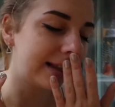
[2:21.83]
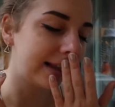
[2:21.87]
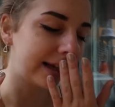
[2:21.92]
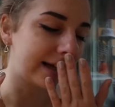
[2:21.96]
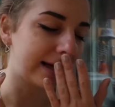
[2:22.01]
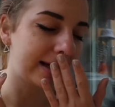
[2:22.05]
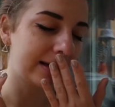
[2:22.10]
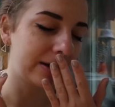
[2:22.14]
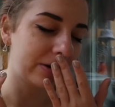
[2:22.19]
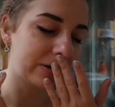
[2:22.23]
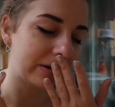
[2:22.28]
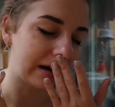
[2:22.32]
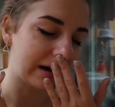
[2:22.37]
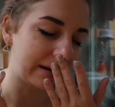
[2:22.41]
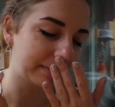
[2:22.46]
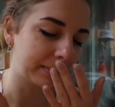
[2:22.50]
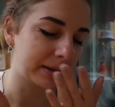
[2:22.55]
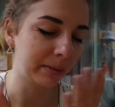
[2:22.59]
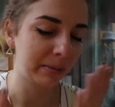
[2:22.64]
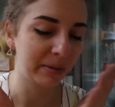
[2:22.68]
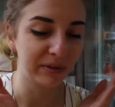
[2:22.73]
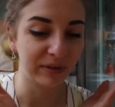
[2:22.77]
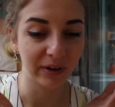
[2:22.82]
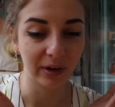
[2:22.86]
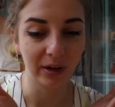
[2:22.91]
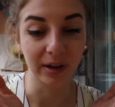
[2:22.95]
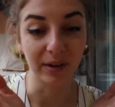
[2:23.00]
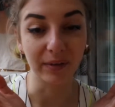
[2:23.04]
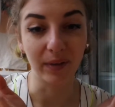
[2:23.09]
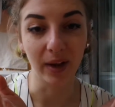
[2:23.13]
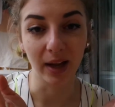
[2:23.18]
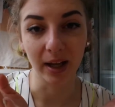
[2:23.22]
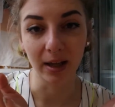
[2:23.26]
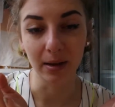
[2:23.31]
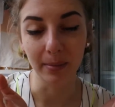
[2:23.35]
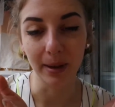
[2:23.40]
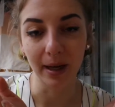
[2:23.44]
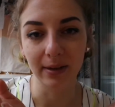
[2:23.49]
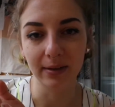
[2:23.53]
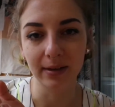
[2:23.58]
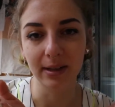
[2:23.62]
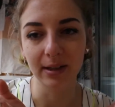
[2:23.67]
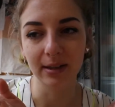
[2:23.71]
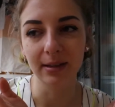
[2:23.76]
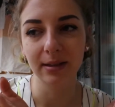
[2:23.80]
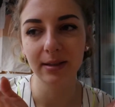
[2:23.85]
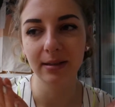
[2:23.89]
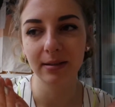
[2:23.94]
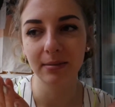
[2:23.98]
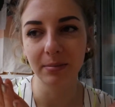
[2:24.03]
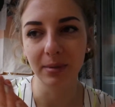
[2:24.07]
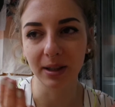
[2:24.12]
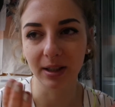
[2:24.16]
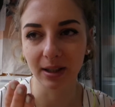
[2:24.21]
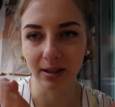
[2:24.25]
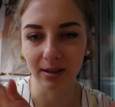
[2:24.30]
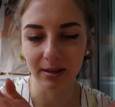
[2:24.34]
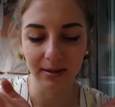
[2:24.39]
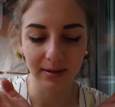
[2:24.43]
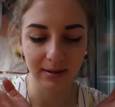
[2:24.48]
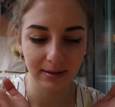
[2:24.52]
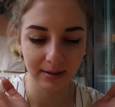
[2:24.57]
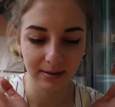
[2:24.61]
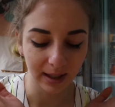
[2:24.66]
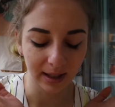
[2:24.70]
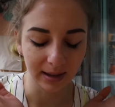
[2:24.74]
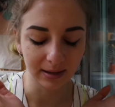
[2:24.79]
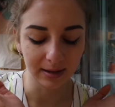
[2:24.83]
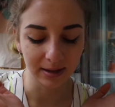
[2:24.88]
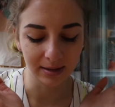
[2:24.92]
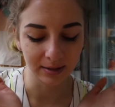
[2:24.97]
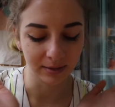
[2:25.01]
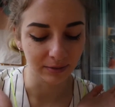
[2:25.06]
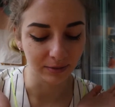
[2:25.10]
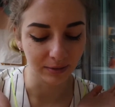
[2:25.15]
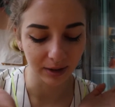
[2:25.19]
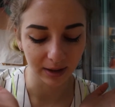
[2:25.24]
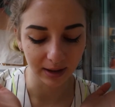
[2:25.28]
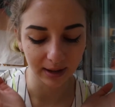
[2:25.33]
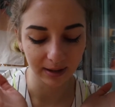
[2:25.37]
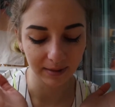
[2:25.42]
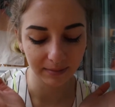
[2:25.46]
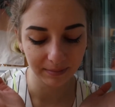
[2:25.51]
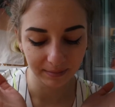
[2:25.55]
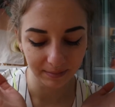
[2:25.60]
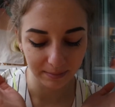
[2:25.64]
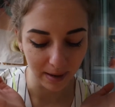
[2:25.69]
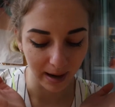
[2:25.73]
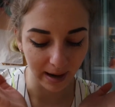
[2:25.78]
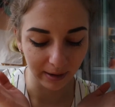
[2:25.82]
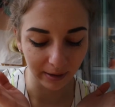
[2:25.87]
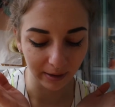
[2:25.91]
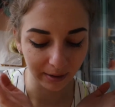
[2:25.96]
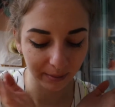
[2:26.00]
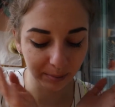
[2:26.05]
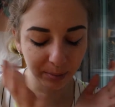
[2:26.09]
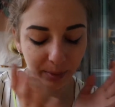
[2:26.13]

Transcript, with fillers: Like, I know I'm going to be fairly vague about this because it doesn't really matter,